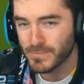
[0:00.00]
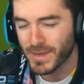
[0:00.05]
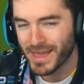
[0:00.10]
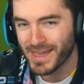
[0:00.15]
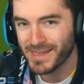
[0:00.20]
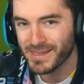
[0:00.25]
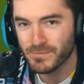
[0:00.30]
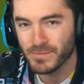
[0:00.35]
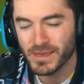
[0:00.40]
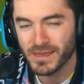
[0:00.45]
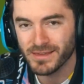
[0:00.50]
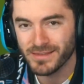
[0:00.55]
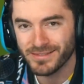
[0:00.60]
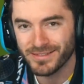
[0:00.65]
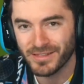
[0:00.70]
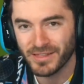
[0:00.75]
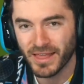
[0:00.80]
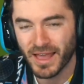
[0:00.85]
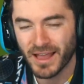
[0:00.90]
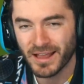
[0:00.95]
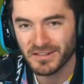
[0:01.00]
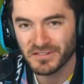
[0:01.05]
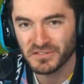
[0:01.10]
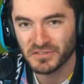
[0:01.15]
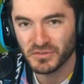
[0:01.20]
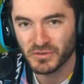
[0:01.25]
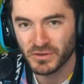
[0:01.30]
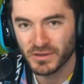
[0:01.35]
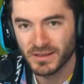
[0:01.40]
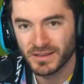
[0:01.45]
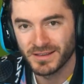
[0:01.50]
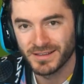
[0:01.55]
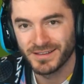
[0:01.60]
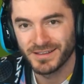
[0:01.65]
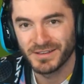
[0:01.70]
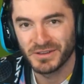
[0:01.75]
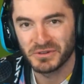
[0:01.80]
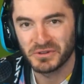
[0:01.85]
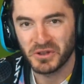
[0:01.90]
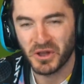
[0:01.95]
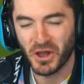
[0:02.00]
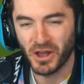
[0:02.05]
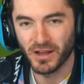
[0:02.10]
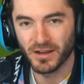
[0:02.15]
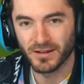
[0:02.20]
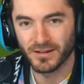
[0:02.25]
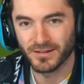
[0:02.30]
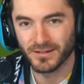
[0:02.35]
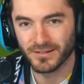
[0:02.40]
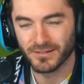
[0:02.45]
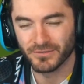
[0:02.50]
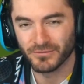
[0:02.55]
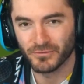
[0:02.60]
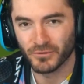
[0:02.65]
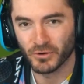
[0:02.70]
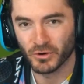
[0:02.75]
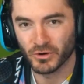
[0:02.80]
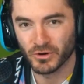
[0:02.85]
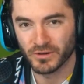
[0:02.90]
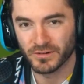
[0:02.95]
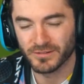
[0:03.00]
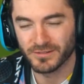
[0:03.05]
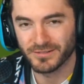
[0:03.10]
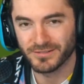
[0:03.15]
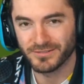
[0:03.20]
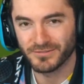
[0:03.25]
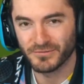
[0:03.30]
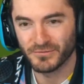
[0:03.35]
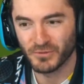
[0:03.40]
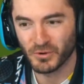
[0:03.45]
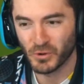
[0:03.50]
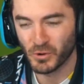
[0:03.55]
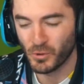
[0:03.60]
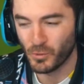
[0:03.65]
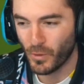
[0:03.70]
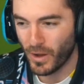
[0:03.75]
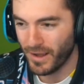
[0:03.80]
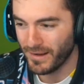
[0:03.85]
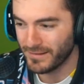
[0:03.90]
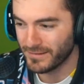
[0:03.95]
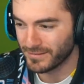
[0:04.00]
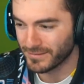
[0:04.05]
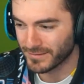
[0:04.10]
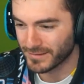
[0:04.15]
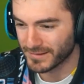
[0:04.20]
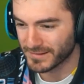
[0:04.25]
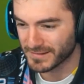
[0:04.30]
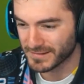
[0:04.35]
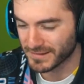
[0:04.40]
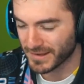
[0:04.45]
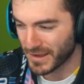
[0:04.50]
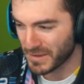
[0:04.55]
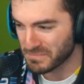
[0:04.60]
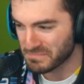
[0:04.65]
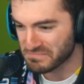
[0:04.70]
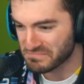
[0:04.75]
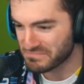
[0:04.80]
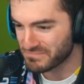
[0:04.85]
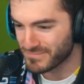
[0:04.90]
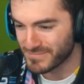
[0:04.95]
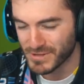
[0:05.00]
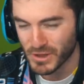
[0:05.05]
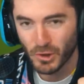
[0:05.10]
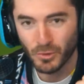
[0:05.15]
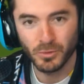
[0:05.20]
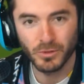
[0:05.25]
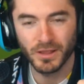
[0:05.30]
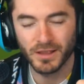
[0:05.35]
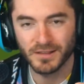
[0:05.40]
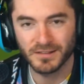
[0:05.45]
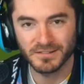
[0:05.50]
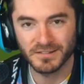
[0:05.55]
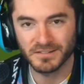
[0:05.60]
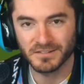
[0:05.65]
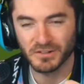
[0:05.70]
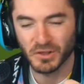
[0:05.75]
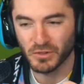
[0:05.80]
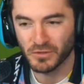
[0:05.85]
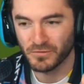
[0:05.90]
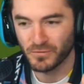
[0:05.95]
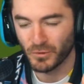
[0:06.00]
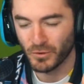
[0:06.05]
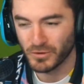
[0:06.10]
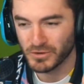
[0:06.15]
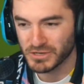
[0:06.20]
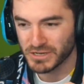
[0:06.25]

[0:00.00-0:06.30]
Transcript: may be the last car for a while, because I've no plans to sell the Ford